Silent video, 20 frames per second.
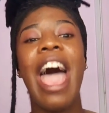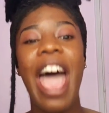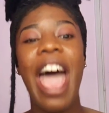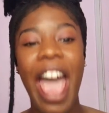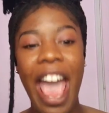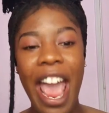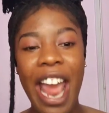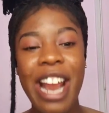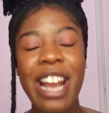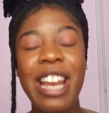
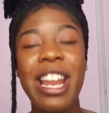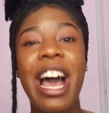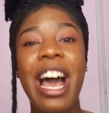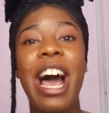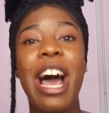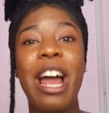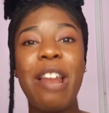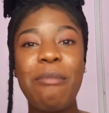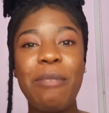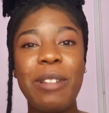And
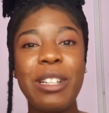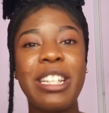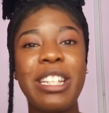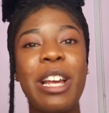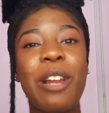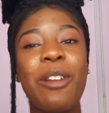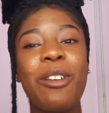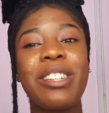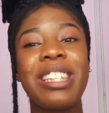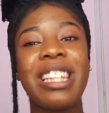
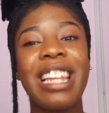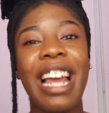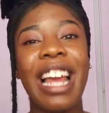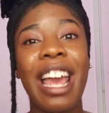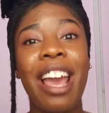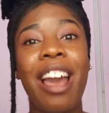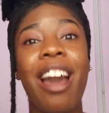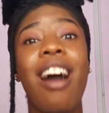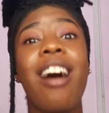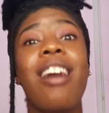Michelle was
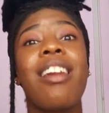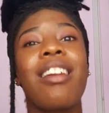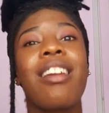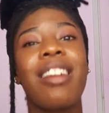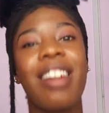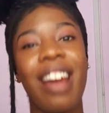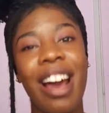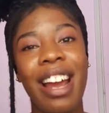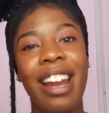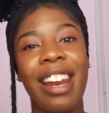like,
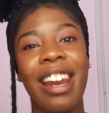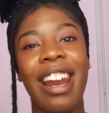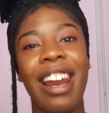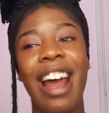run.